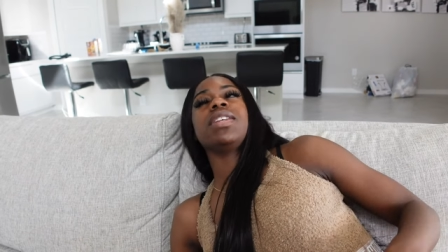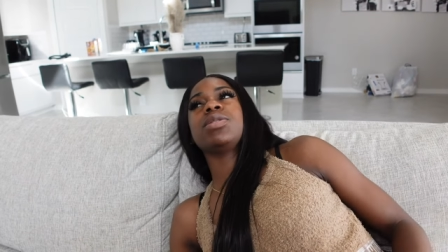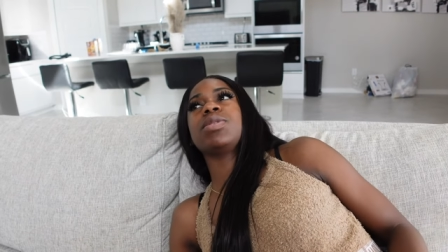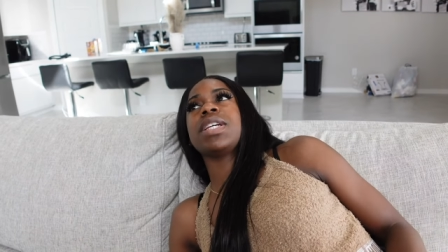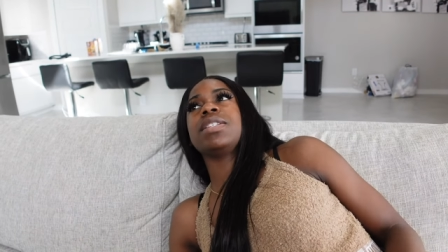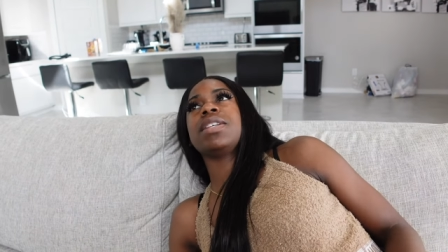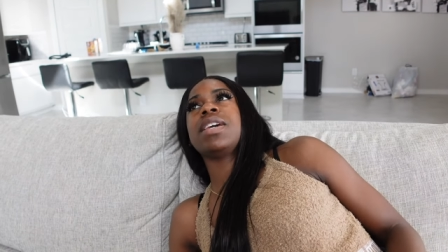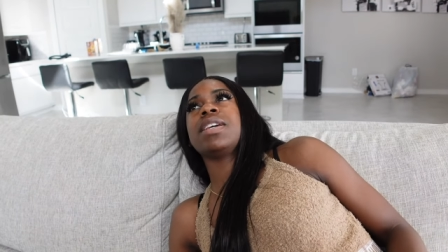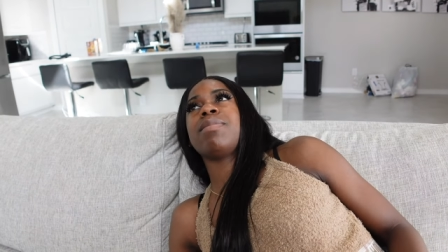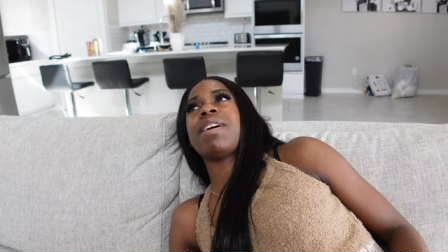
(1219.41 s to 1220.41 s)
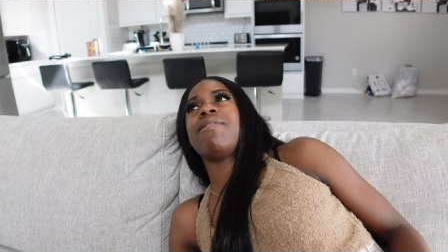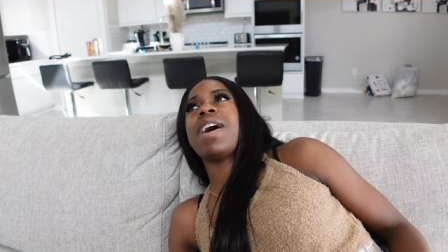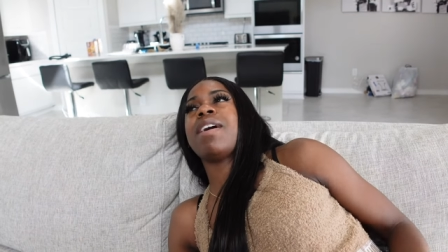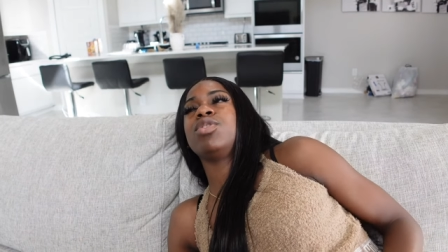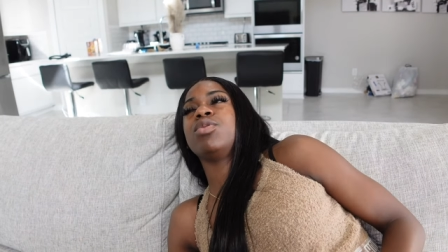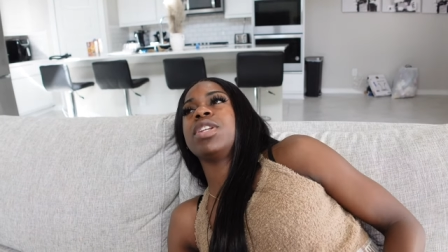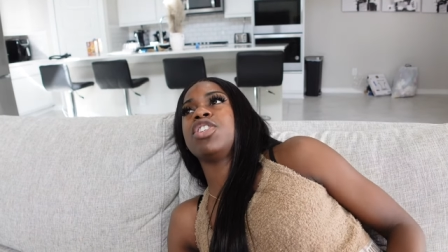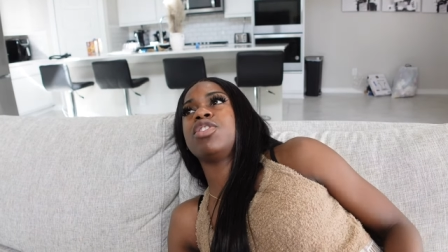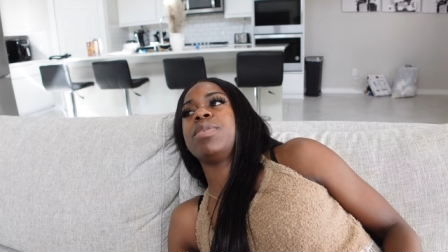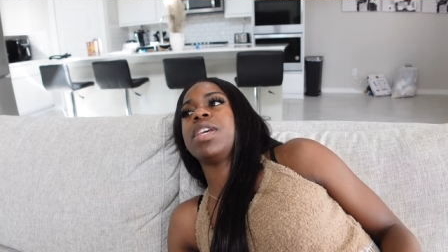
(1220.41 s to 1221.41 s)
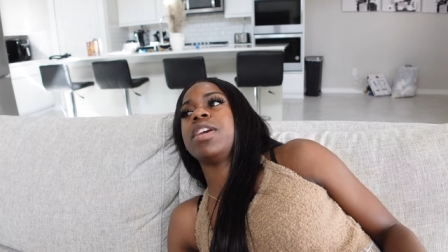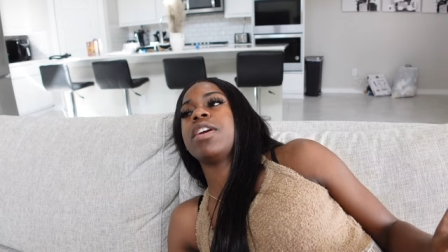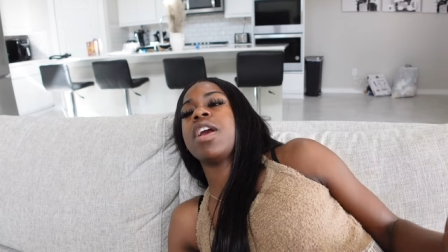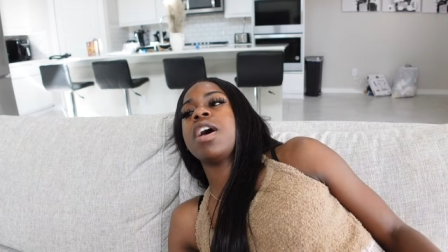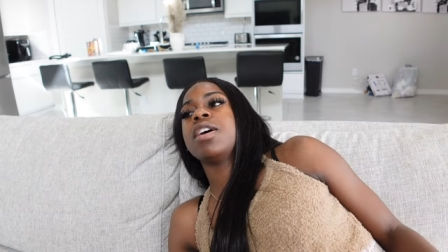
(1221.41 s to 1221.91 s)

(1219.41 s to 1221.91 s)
That's what they said. By 520, it should be here.